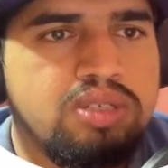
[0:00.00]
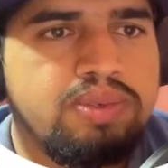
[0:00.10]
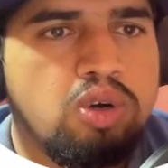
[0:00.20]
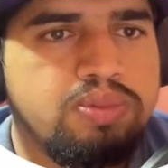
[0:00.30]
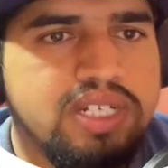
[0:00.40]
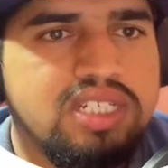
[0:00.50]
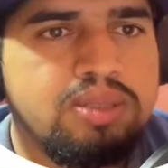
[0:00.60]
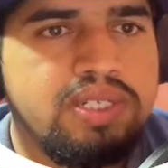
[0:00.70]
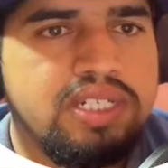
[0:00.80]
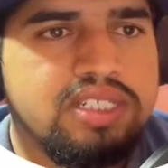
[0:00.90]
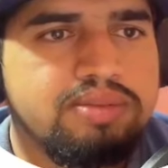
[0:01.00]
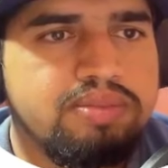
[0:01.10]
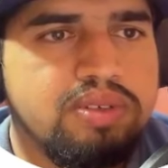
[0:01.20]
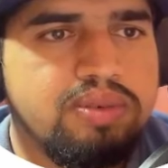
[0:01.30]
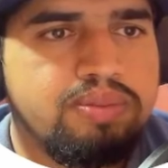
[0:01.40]
ObjectDB is
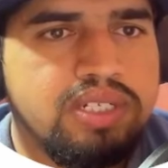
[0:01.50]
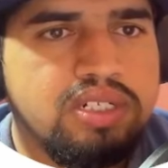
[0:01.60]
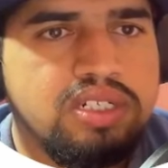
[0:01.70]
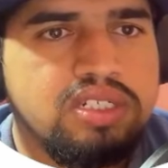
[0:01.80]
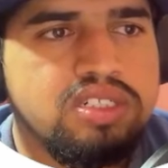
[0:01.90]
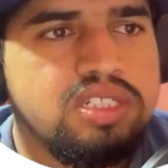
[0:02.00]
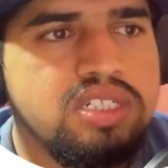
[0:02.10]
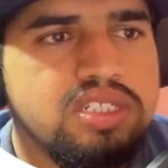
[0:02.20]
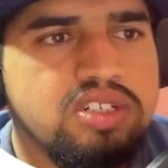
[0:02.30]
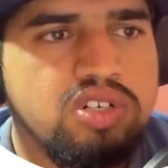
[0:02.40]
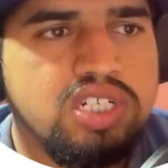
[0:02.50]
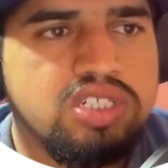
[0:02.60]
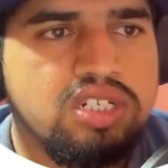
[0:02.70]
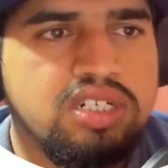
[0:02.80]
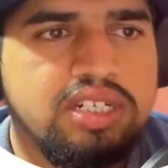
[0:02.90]
better than this
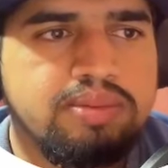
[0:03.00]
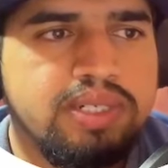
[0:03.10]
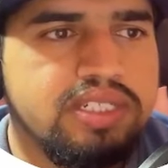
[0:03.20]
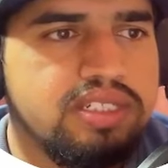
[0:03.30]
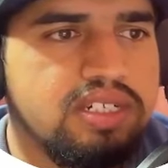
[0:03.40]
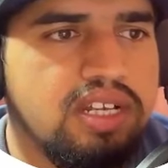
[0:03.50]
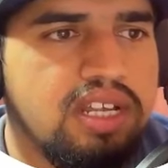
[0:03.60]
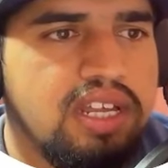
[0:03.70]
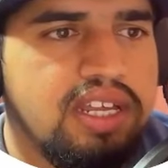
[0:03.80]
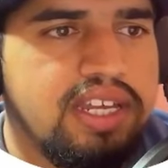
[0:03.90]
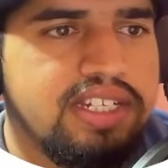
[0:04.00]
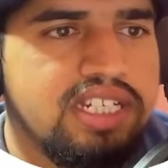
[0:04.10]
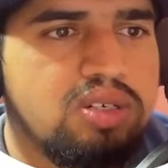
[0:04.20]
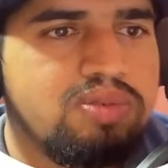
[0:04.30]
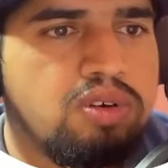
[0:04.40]
relational database. A
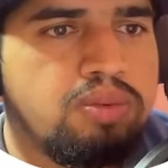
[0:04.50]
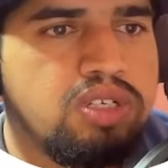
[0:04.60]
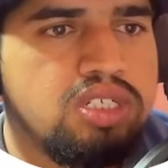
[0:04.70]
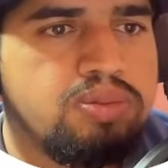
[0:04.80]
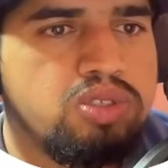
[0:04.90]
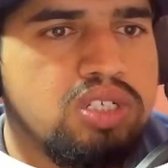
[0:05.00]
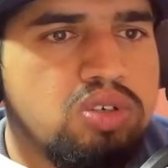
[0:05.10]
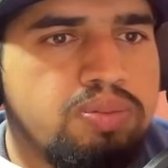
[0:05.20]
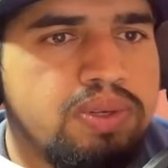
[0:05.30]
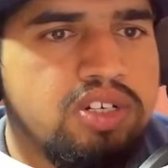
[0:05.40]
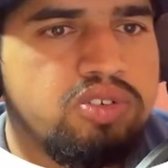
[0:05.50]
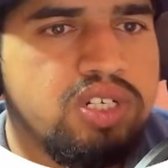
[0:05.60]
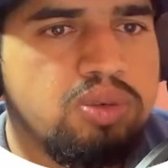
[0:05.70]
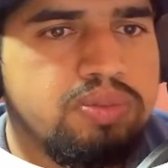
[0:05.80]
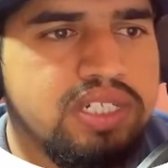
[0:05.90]
set of common attributes that all player
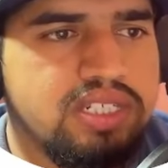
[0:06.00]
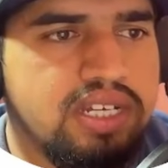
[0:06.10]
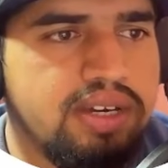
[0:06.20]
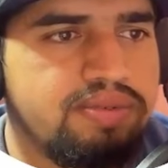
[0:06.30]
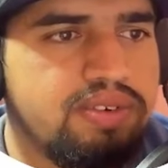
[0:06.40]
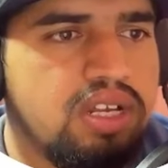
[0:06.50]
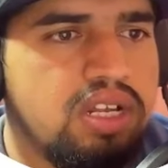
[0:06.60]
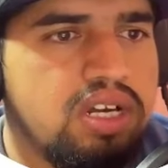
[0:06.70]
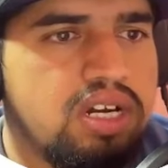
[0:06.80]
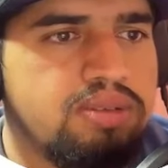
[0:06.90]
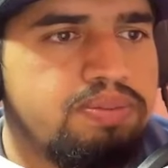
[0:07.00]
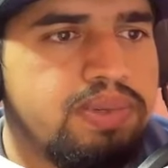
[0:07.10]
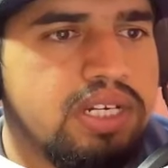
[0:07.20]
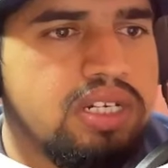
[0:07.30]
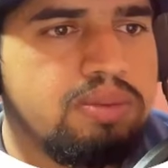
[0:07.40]
create objects have.
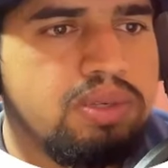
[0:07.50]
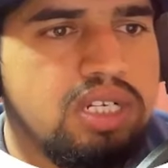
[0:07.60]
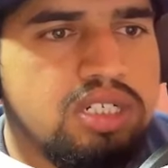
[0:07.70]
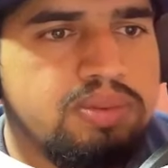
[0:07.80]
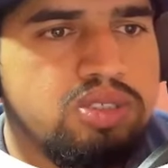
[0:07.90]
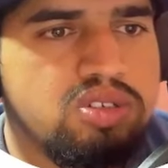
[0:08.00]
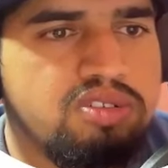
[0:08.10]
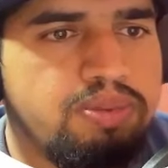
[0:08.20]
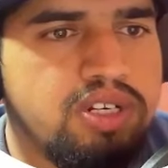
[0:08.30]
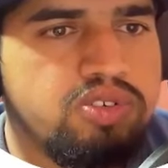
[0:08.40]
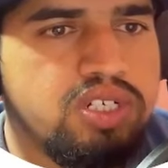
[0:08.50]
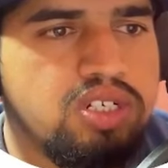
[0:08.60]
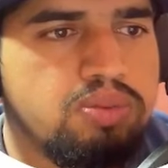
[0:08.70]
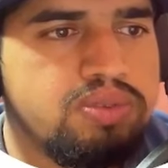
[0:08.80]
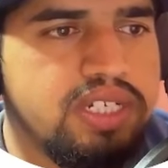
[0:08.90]
Unpredictable attributes of player created
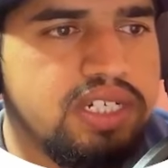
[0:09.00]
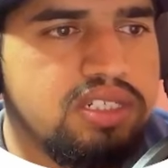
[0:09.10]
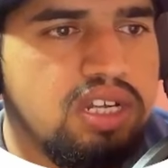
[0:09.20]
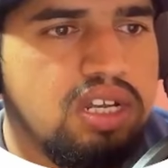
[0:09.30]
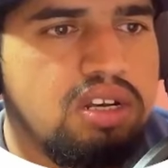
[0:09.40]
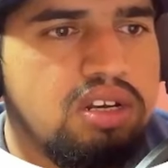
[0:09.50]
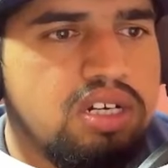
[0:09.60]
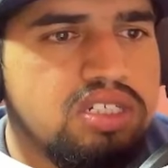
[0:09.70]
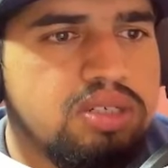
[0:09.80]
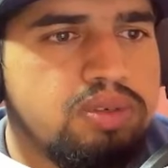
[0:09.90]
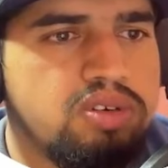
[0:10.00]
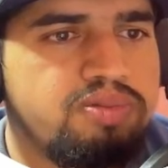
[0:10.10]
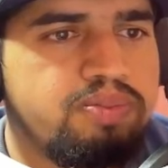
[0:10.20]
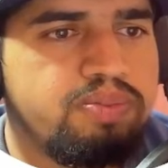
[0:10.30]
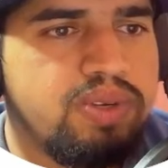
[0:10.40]
objects. Large number of
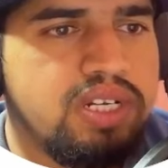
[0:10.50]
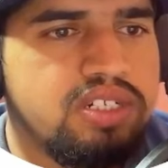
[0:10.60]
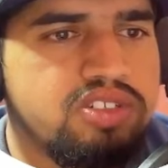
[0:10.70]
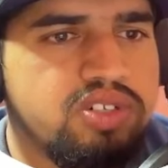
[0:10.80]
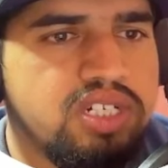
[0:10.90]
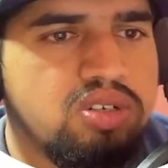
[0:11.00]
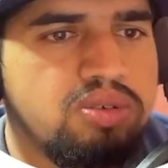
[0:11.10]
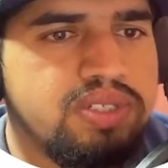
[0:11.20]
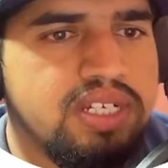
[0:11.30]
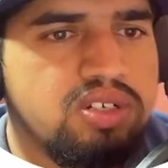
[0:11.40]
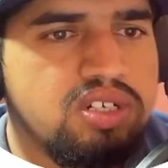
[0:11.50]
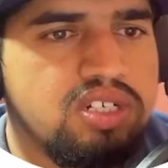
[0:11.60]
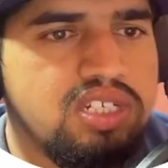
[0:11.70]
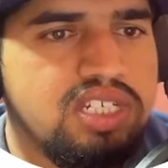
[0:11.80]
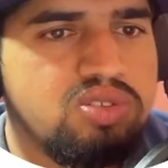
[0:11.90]
players created objects,
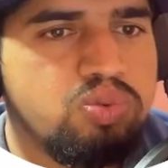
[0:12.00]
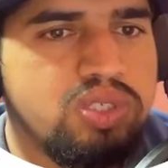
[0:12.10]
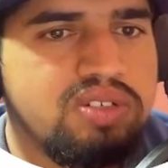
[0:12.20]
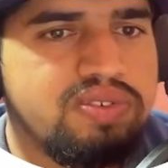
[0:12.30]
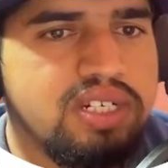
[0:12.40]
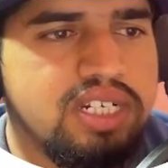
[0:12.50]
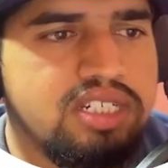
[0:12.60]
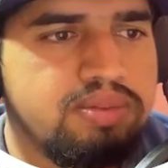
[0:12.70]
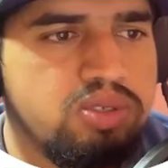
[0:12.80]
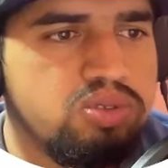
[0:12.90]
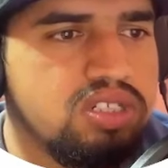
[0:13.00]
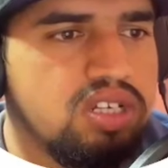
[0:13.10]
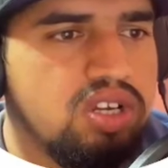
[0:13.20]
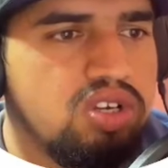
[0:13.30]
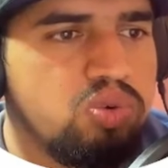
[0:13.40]
each with different attributes.
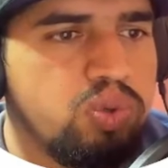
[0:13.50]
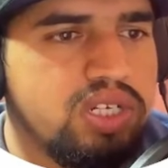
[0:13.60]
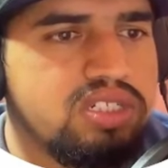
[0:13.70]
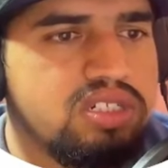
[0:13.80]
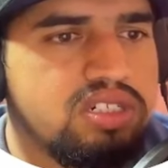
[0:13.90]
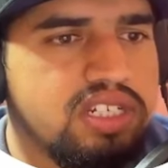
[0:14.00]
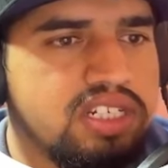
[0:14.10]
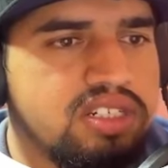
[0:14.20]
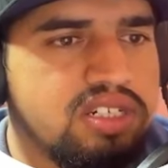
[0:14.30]
Quick search and